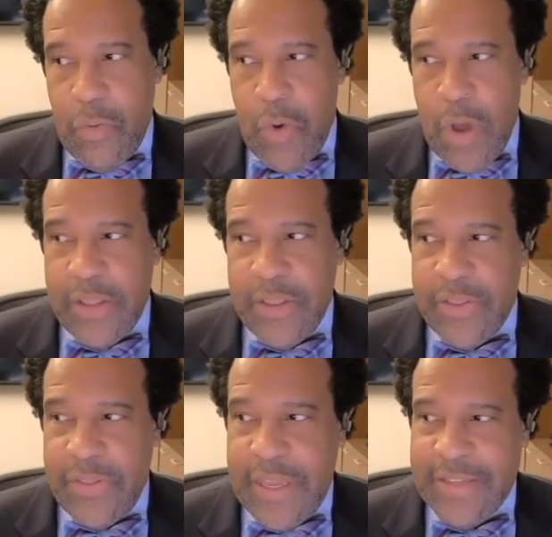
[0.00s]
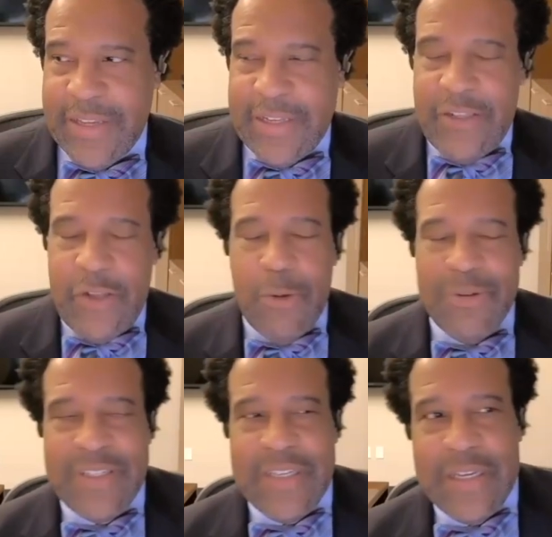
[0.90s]
one of the things I
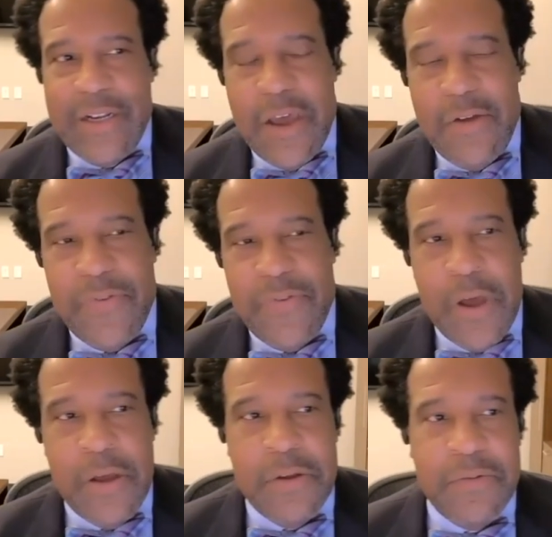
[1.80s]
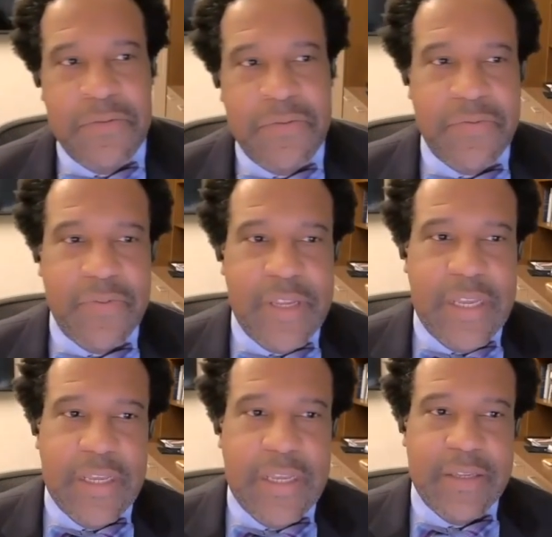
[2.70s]
don't see enough of
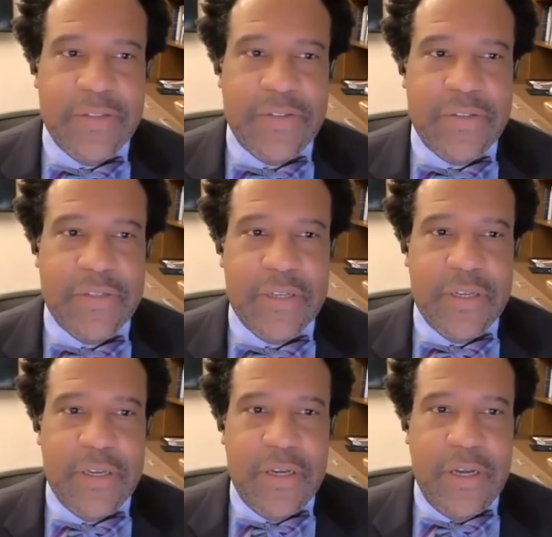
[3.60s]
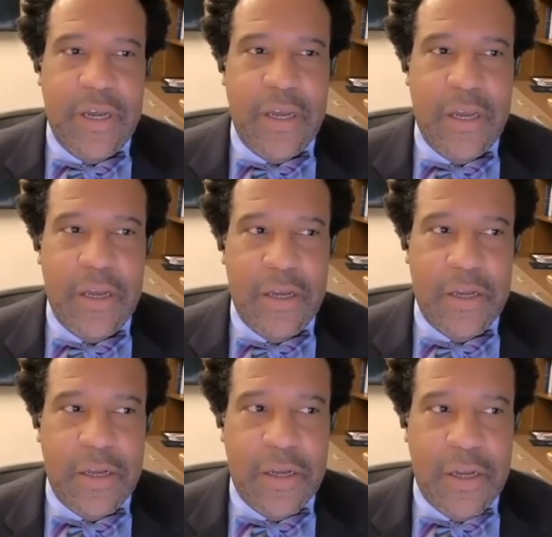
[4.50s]
is
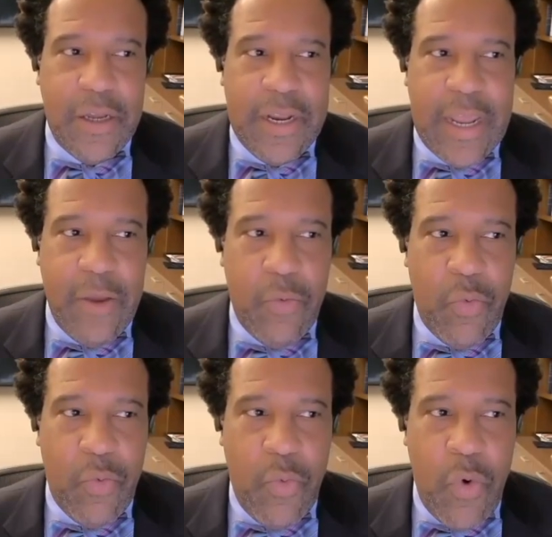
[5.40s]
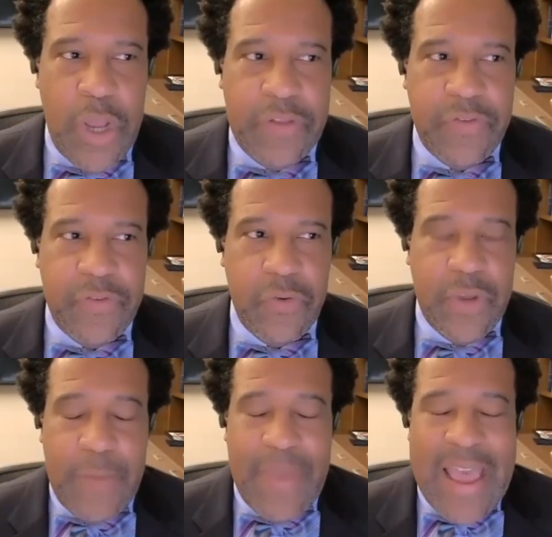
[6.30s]
uh, and I want
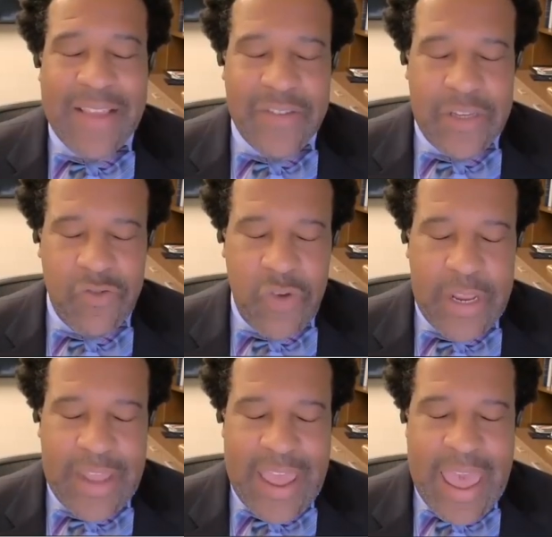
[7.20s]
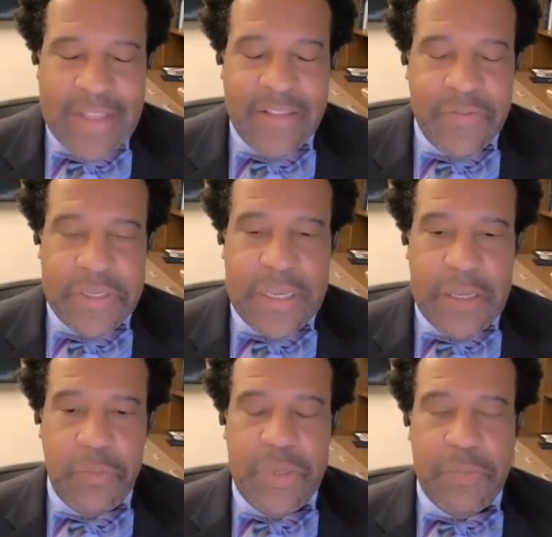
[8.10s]
to, and I'm actually trying to actively
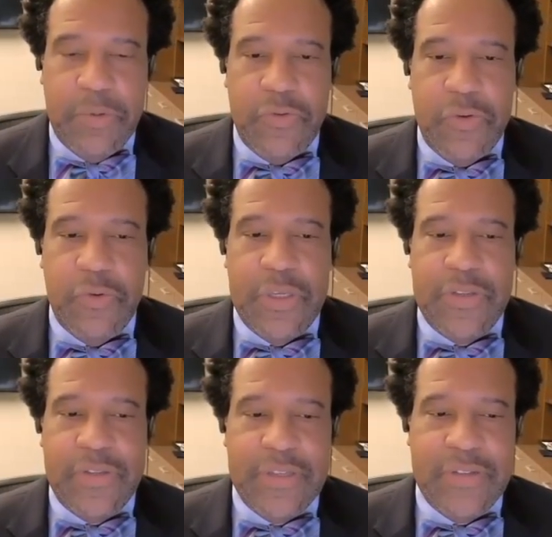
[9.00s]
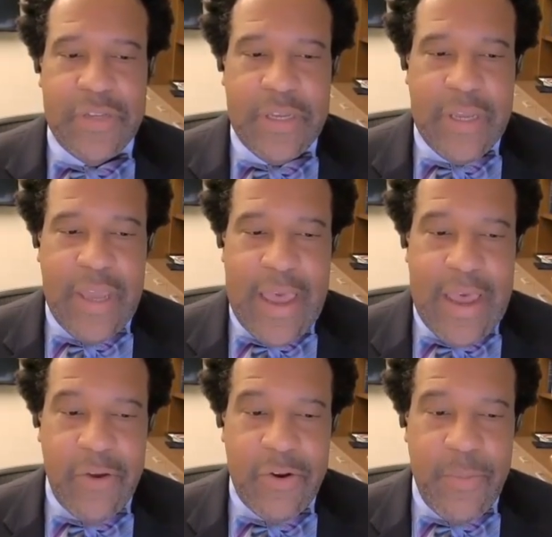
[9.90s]
help people do this is
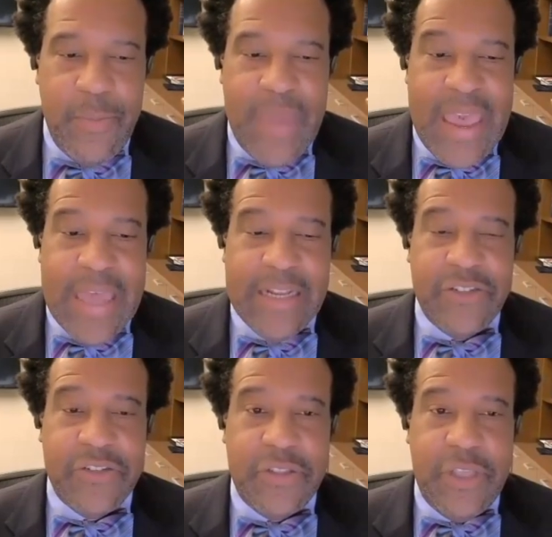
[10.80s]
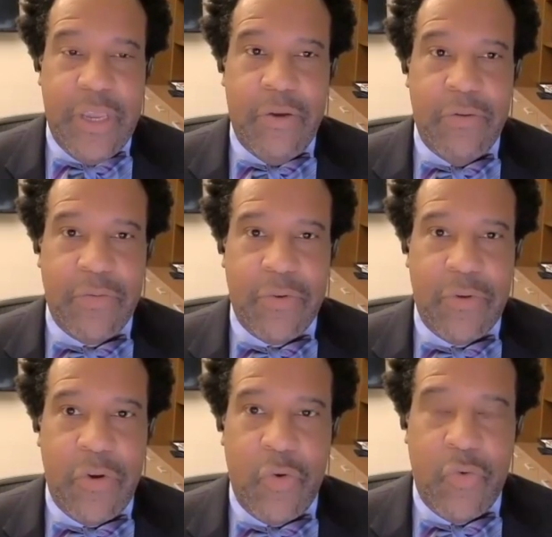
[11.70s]
how to manage their
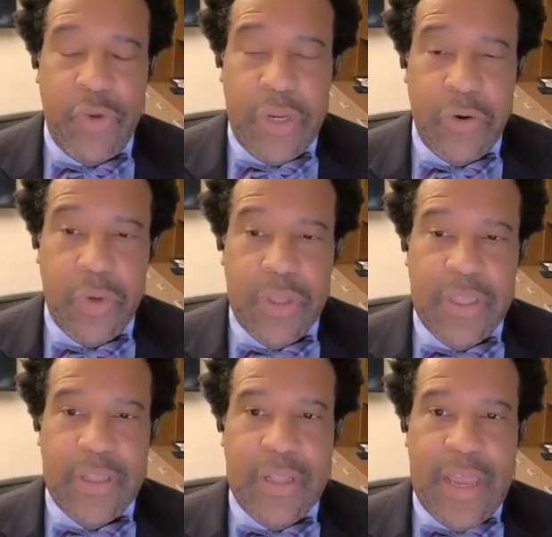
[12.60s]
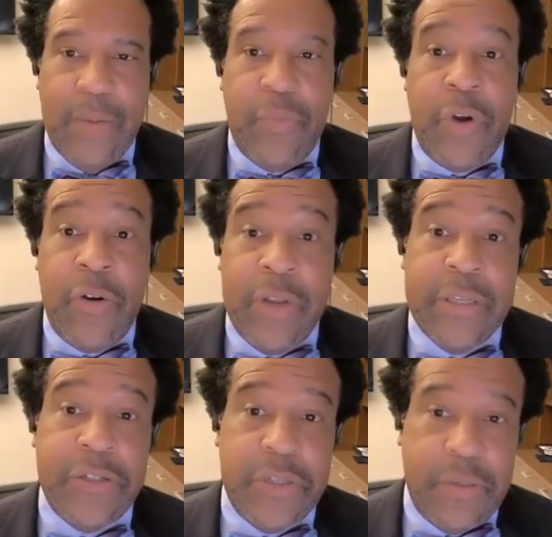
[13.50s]
career within
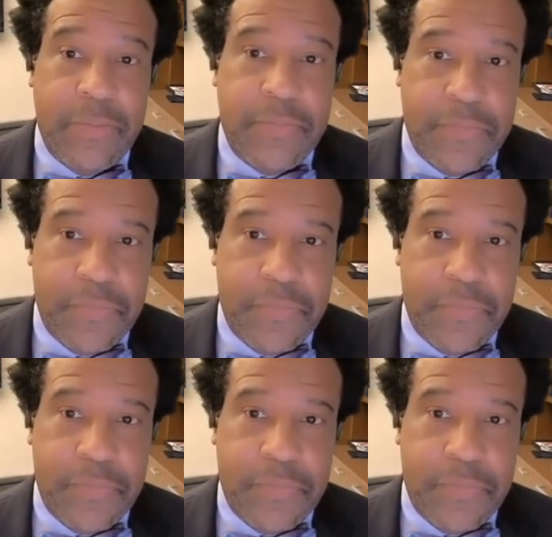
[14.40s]
librarianship.